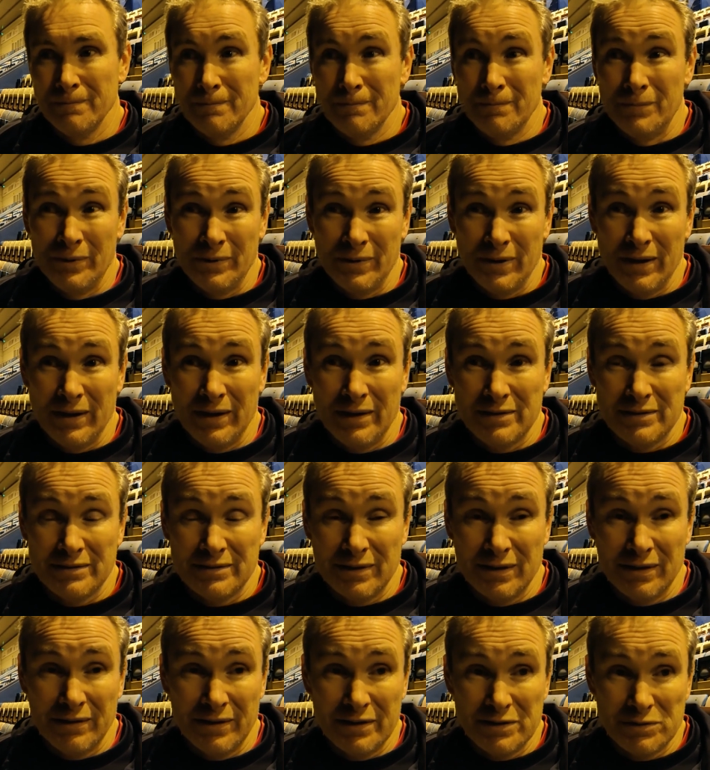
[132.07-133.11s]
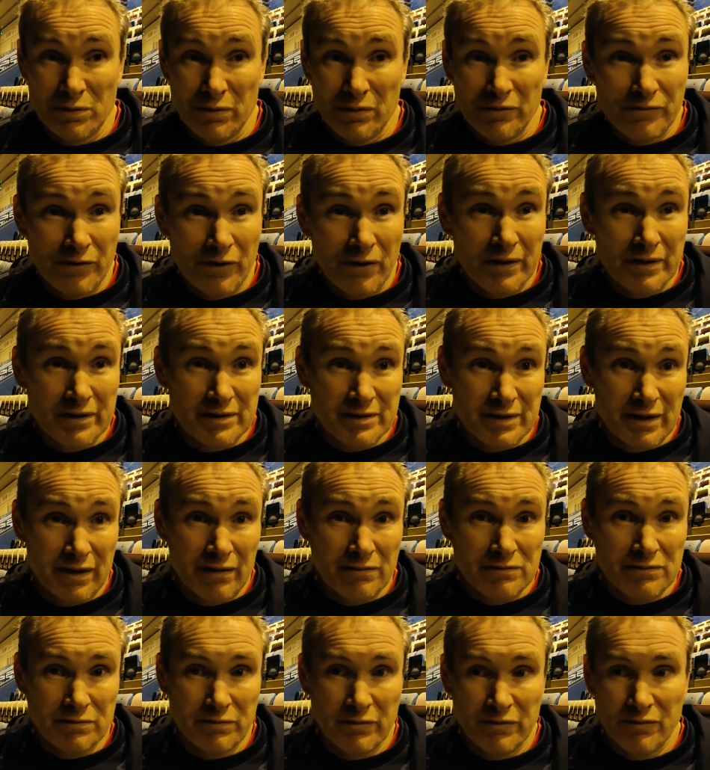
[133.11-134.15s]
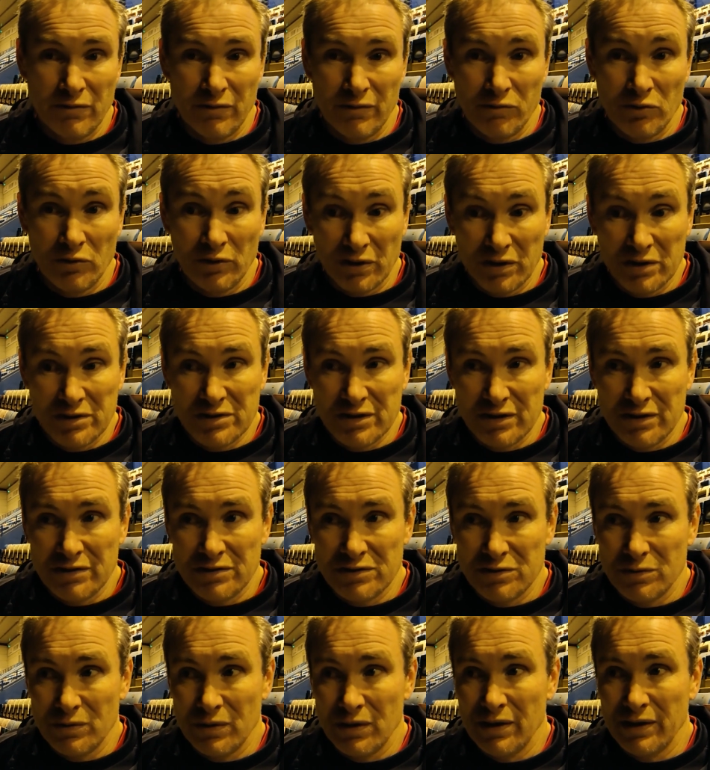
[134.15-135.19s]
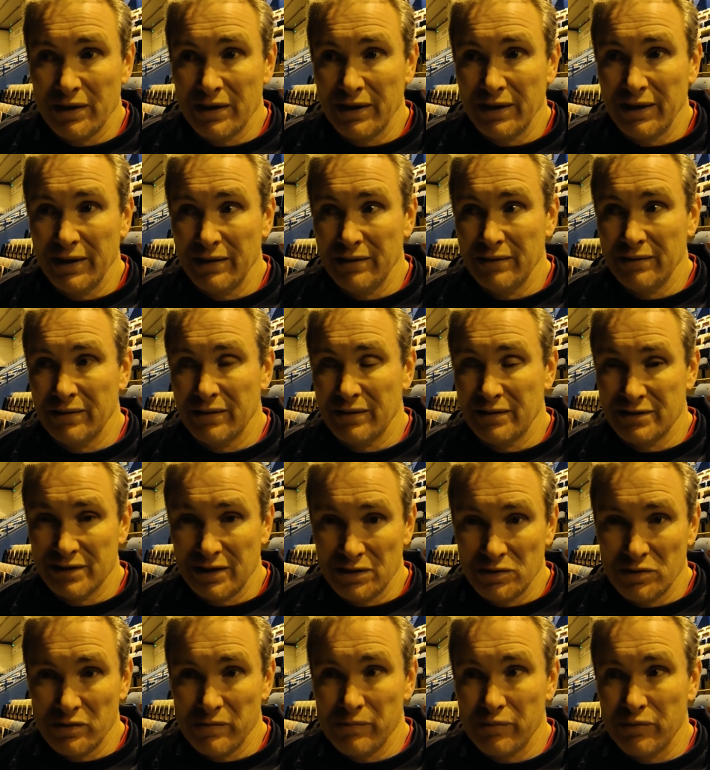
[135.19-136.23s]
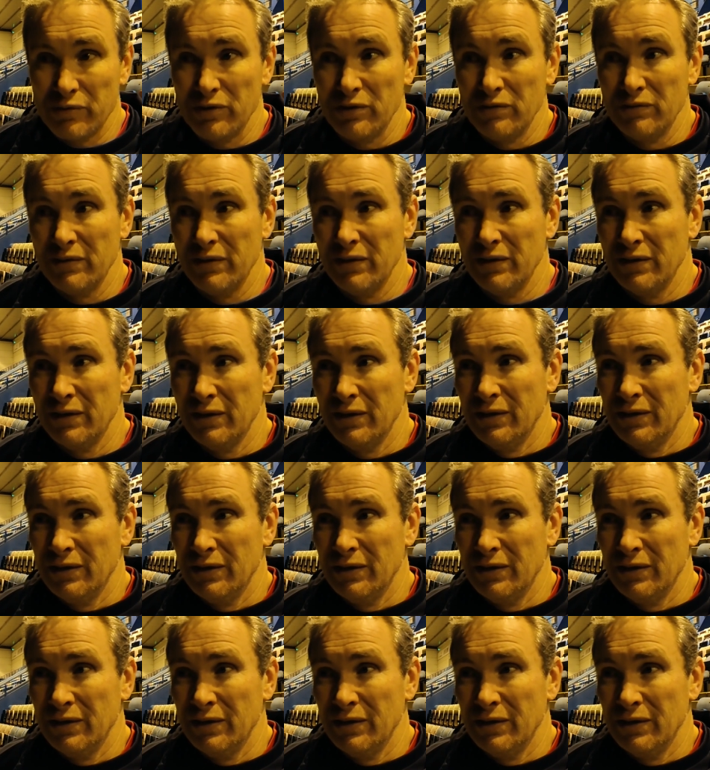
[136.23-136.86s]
But yeah, that's where we find ourselves, and we've got to continue to work at it and continue to improve it.